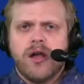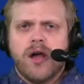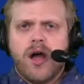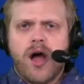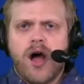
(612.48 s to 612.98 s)

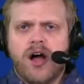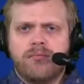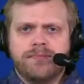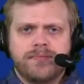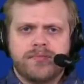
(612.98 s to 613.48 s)

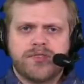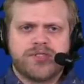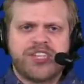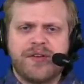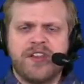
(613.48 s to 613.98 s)
Um,
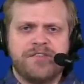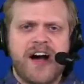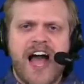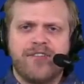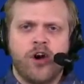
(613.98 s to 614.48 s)

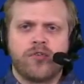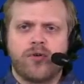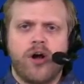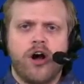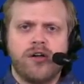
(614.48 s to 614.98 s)
75
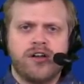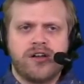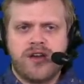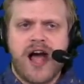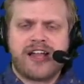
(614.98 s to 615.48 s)
overall, you're
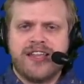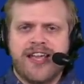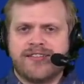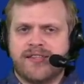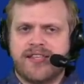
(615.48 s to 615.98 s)
not going to
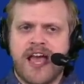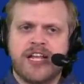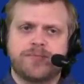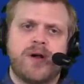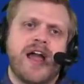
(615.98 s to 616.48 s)
get to 10.
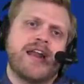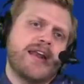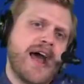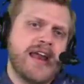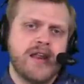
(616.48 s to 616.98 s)
It's probably out of
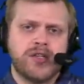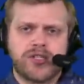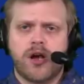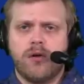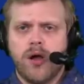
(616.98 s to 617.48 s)
90.
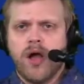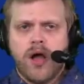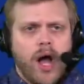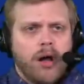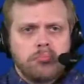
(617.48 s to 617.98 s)
So,
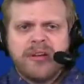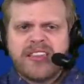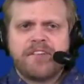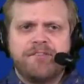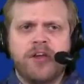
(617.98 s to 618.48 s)
like,
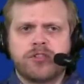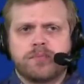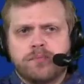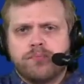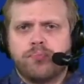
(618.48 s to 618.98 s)
that feels
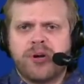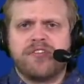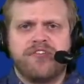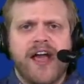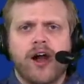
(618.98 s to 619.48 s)
pretty
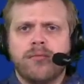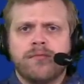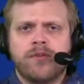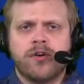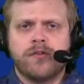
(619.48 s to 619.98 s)
fair
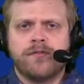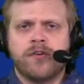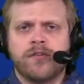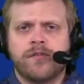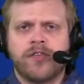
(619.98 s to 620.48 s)
for,
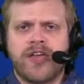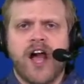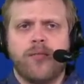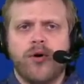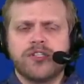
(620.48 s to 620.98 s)
for, for the
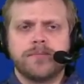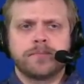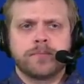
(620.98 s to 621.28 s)
Cowboys.